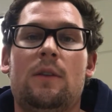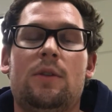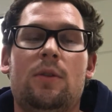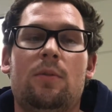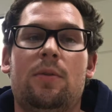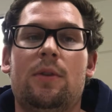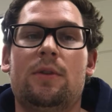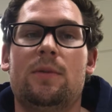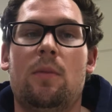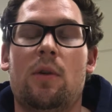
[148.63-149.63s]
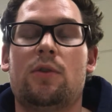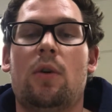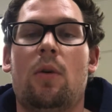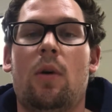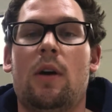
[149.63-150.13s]
to produce more
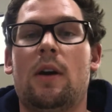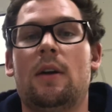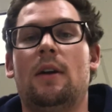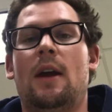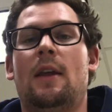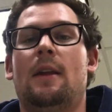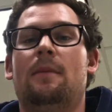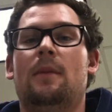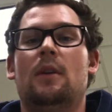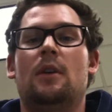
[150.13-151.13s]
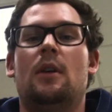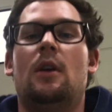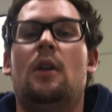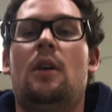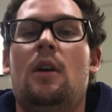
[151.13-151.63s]
torque. And then
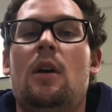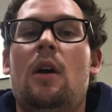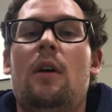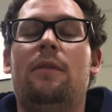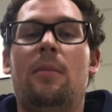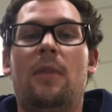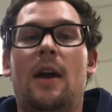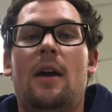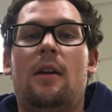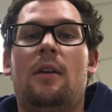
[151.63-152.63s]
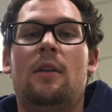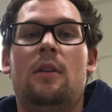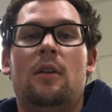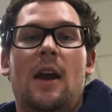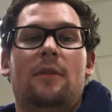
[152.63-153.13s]
from there,
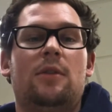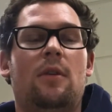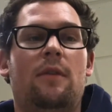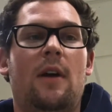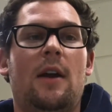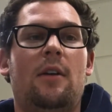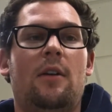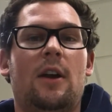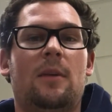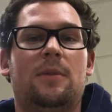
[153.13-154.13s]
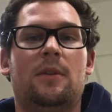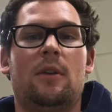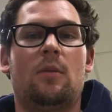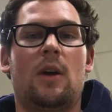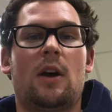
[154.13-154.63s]
after you fire your hips, you're
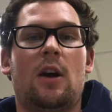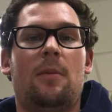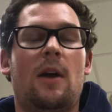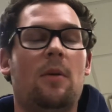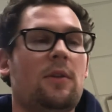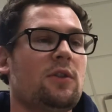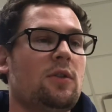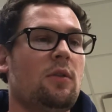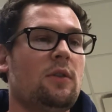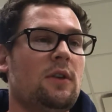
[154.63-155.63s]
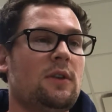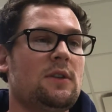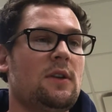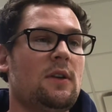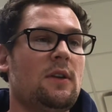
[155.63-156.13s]
going to want to come around with your
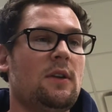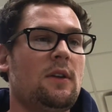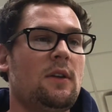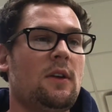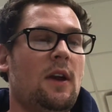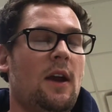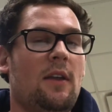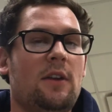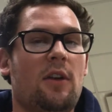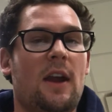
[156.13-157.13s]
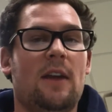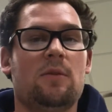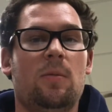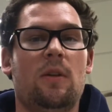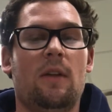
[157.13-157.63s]
shoulders, and then your
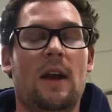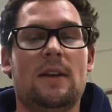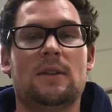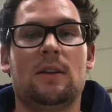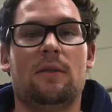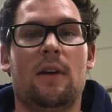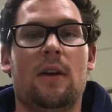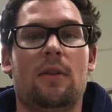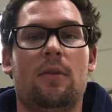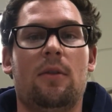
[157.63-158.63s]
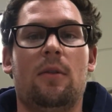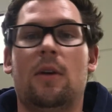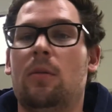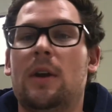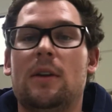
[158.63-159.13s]
hands will be the last thing to fire through,
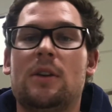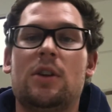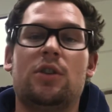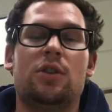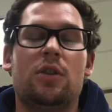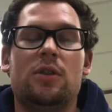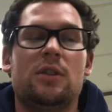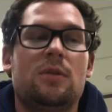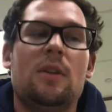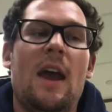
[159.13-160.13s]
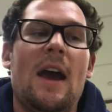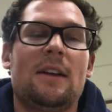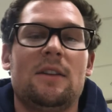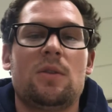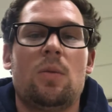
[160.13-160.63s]
and it should just
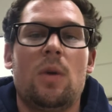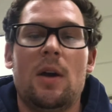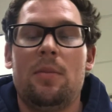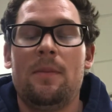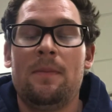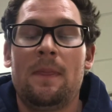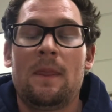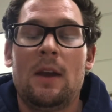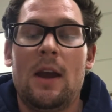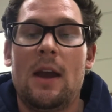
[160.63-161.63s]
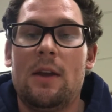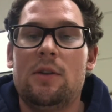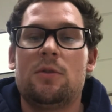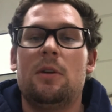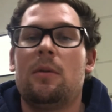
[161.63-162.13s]
act as a whip, and you
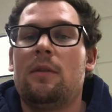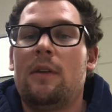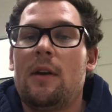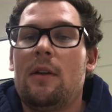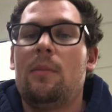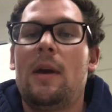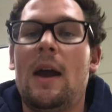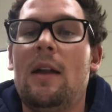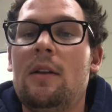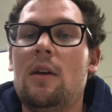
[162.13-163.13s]
should be able to fire the bat